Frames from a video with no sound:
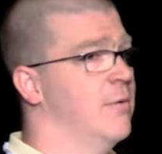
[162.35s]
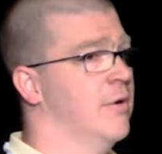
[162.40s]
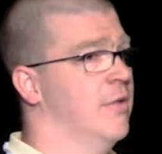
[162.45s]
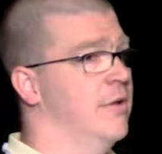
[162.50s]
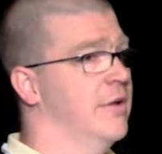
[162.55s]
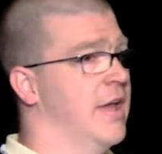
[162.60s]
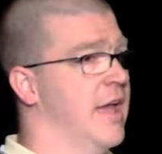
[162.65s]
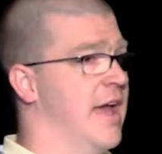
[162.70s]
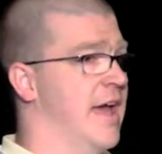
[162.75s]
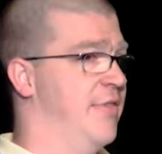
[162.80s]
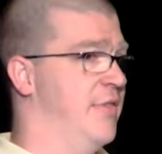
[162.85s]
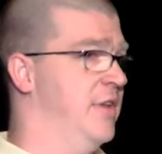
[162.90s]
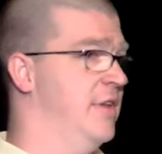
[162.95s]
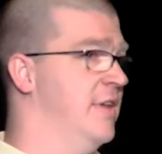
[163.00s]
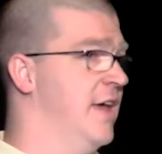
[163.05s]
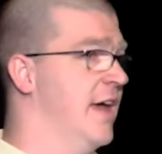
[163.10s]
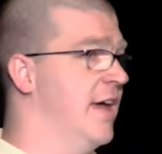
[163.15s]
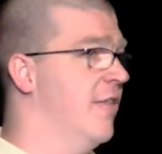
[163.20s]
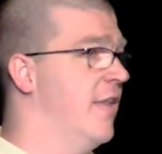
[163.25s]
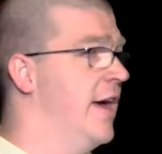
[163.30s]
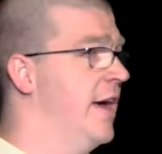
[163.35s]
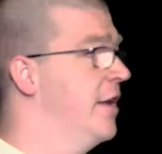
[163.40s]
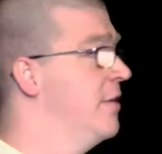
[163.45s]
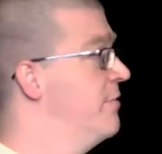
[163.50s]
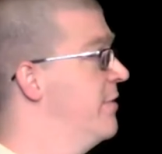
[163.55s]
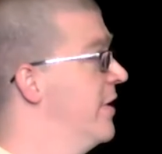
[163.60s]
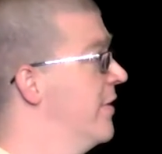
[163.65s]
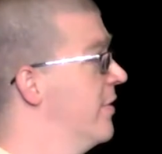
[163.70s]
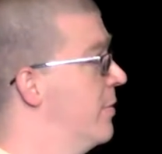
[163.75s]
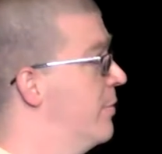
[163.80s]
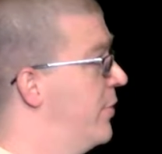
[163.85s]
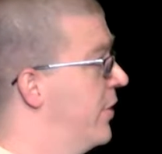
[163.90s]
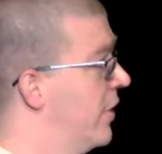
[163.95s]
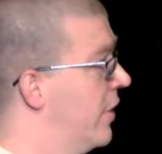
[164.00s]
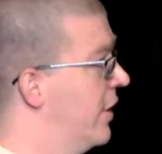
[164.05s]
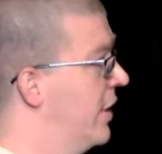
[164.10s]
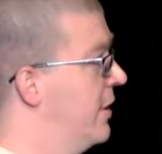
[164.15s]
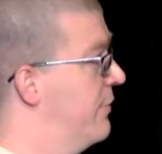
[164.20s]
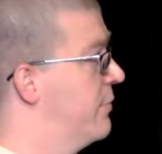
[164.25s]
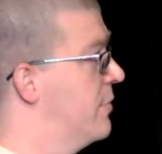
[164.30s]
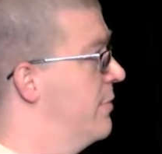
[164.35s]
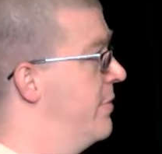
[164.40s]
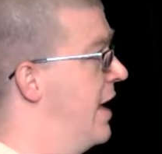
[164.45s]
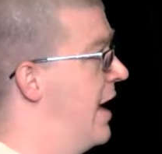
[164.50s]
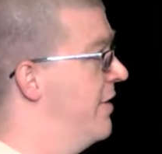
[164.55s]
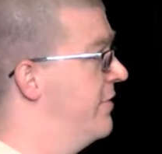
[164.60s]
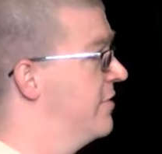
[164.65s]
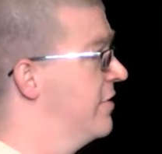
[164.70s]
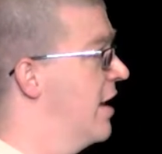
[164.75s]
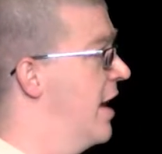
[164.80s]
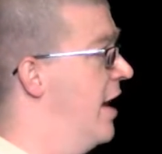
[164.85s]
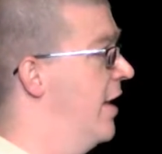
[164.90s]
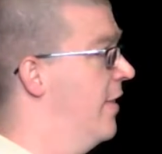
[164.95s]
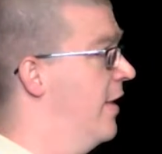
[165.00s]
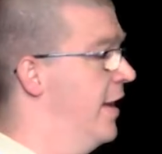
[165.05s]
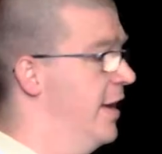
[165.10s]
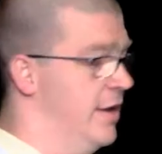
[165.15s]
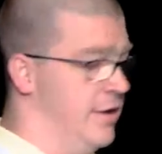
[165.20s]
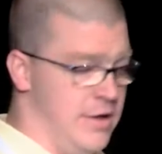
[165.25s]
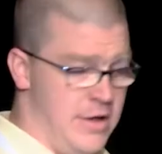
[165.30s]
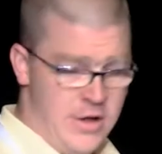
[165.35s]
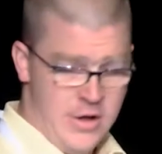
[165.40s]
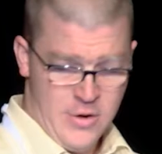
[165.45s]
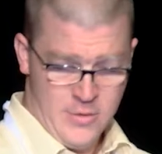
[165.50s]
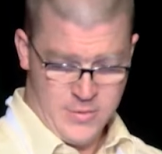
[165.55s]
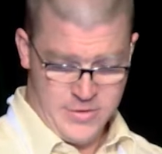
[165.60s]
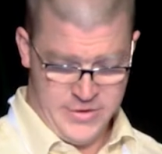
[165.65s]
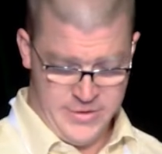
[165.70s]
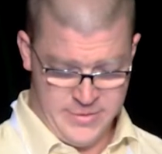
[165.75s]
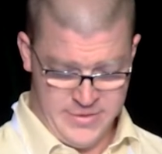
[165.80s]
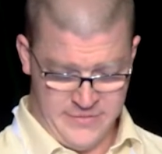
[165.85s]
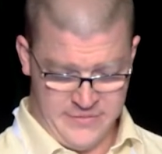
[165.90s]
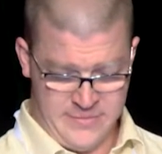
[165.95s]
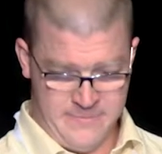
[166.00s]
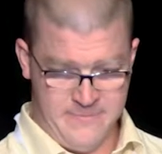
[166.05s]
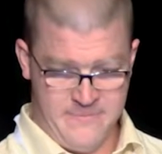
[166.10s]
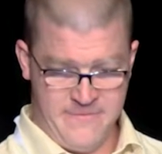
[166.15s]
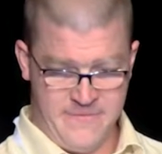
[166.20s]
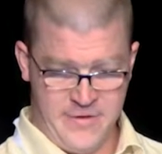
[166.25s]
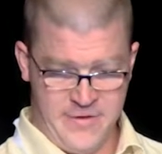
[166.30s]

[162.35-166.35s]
We're looking at the daylight availability from that skylight. We're doing some